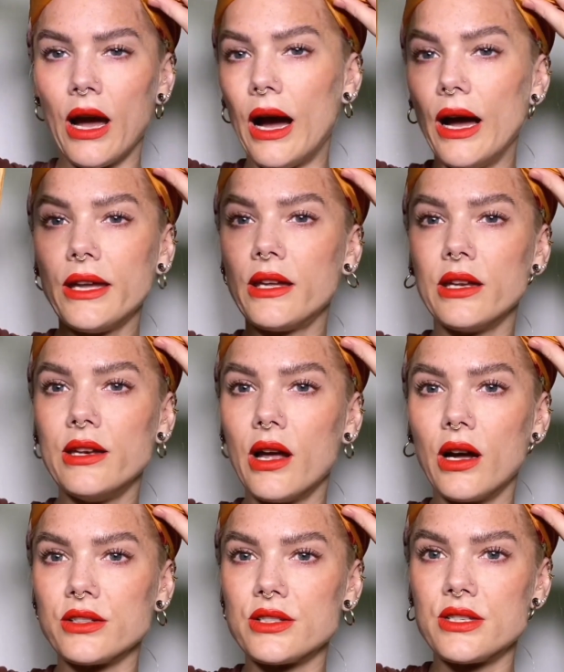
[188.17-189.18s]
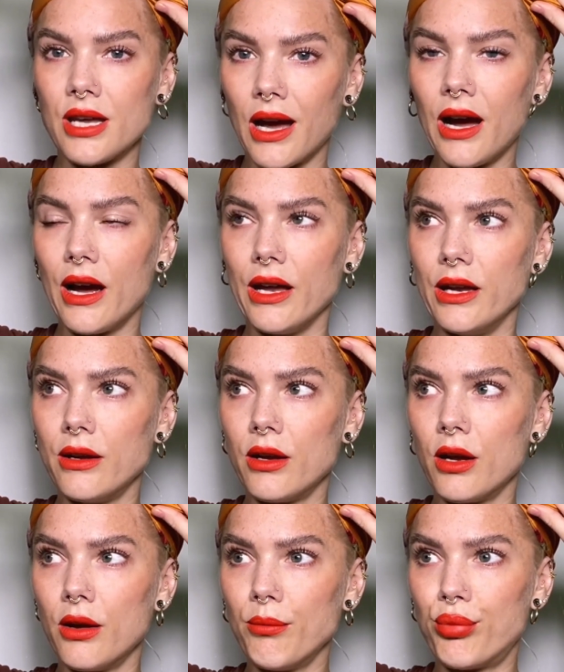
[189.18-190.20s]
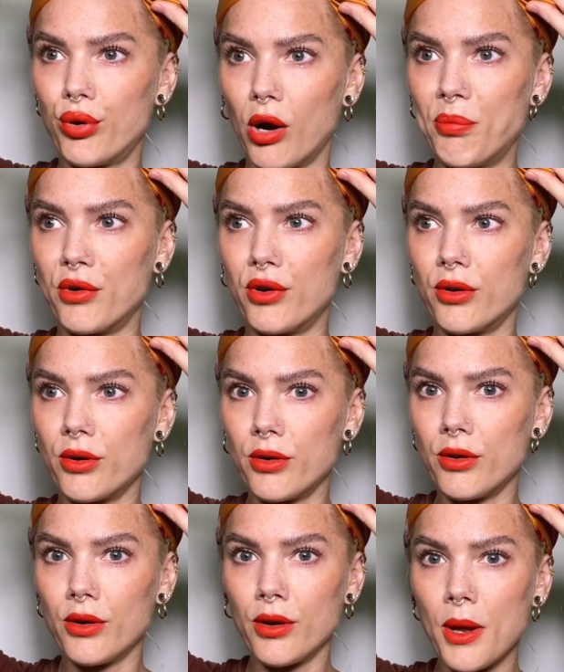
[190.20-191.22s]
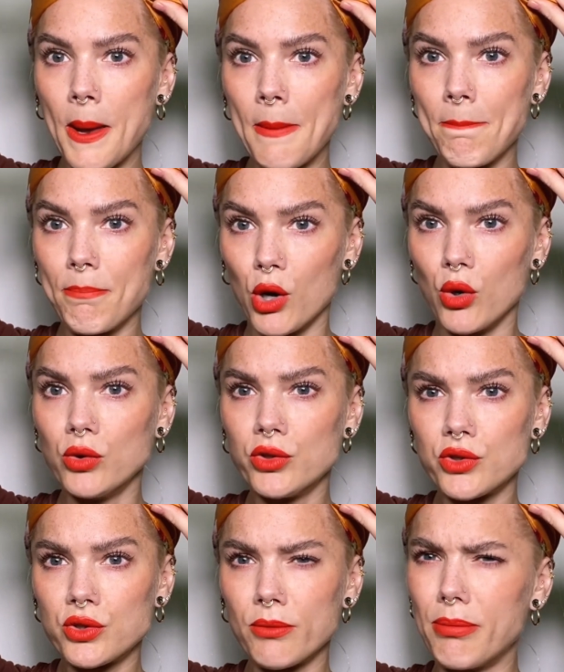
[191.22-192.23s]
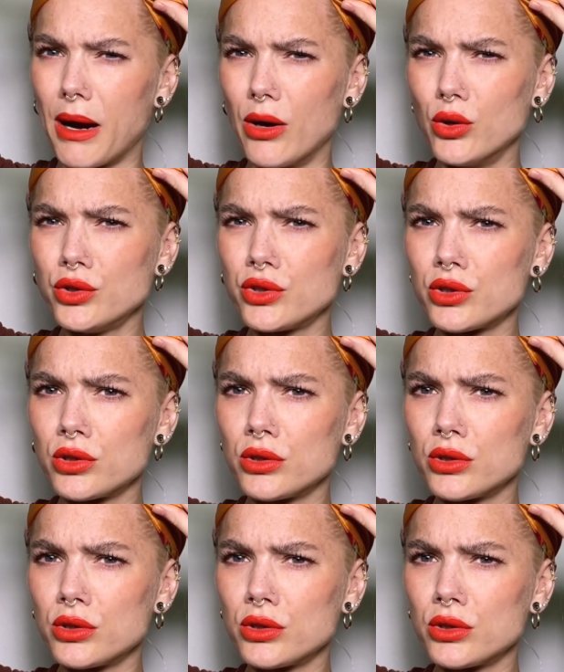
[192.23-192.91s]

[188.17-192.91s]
I cannot tie proper bows, bows.